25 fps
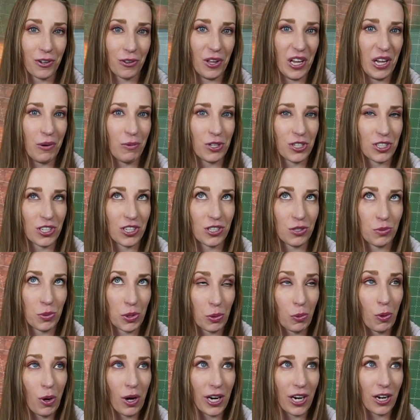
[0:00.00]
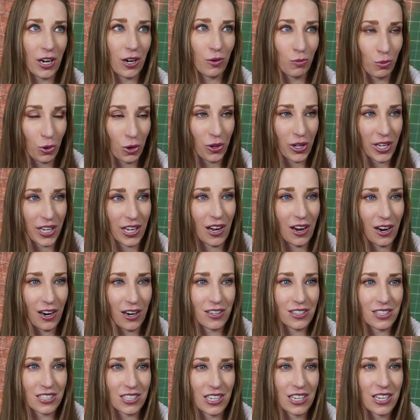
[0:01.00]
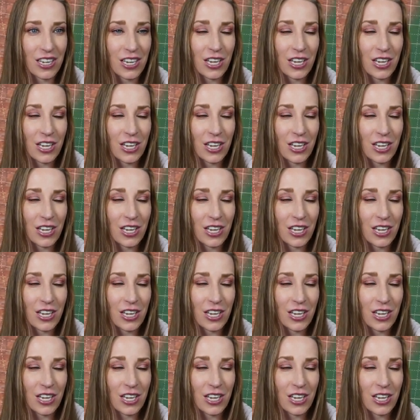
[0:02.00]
languages require rolling R's.